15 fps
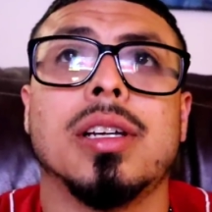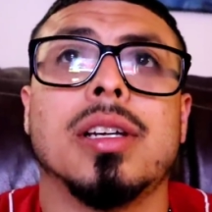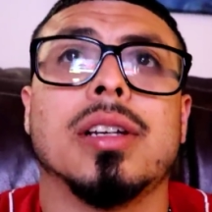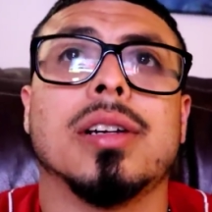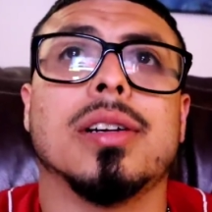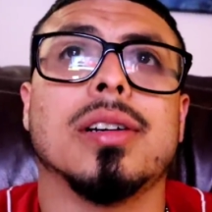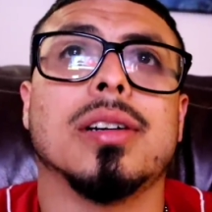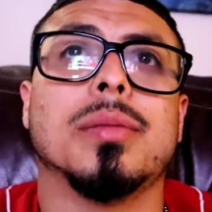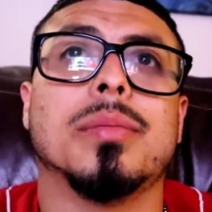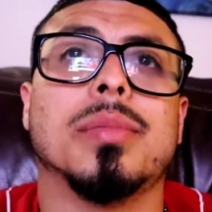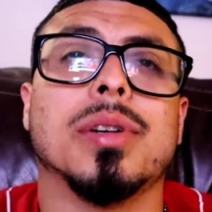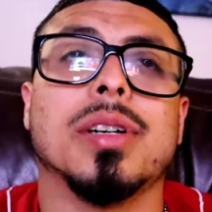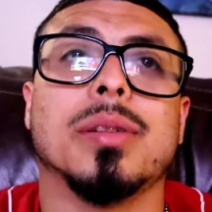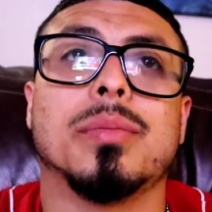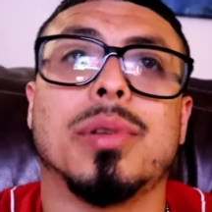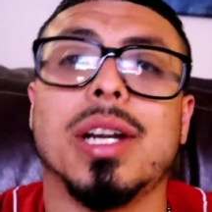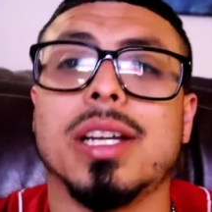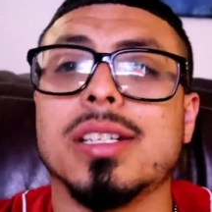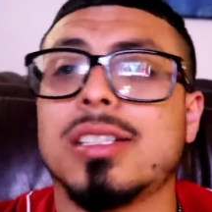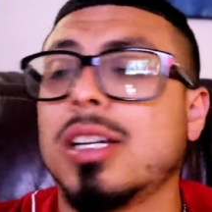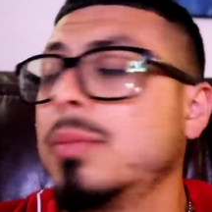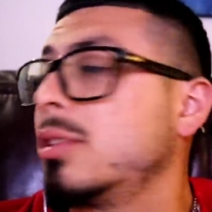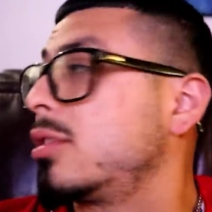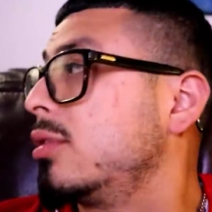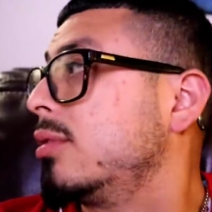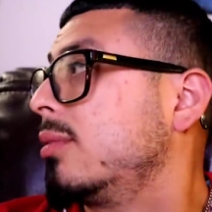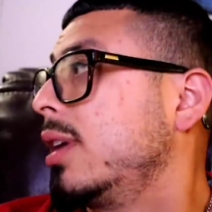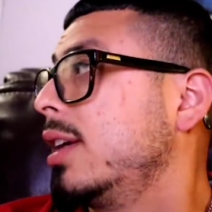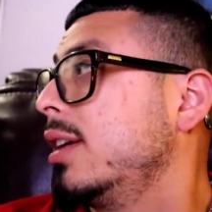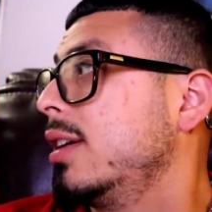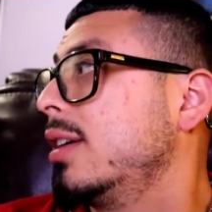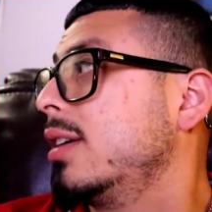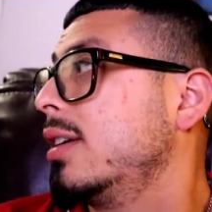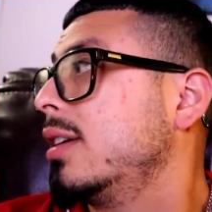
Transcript: But break is coming soon, right?